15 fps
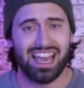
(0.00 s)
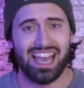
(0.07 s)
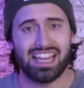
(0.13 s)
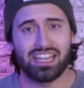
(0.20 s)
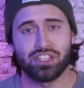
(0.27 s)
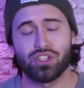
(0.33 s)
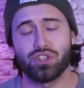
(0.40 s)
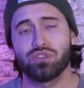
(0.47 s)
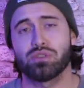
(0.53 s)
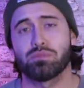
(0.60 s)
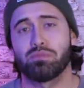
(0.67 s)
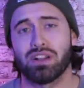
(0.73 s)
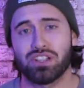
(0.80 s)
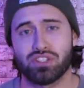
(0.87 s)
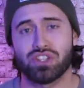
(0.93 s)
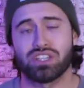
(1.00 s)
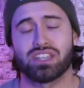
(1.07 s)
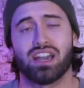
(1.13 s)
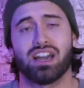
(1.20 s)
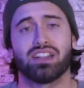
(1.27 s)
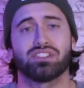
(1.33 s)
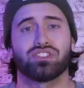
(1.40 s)
and due to budget
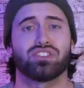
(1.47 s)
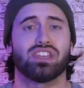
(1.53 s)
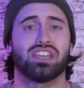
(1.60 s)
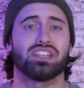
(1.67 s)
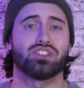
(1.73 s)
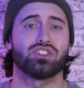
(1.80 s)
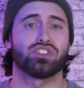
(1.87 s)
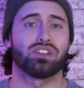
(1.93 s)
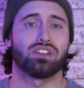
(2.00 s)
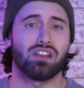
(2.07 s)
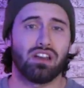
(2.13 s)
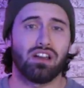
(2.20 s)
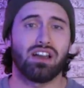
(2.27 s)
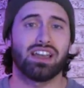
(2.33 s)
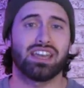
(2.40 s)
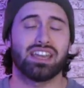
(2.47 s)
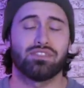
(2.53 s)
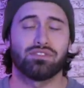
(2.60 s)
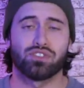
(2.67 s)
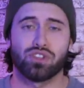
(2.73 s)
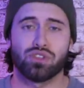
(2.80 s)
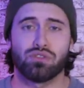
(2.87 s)
cuts in July
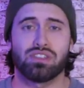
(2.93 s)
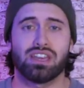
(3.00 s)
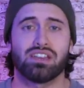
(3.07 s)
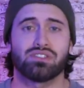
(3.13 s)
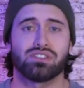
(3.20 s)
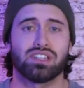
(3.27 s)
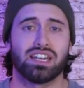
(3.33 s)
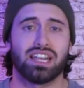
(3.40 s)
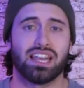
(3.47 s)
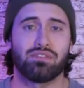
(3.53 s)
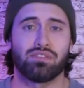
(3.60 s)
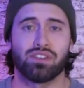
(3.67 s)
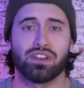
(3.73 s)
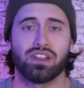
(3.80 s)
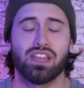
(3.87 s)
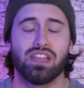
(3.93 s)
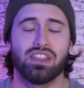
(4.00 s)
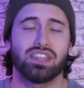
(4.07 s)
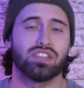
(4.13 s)
of two thousand eleven,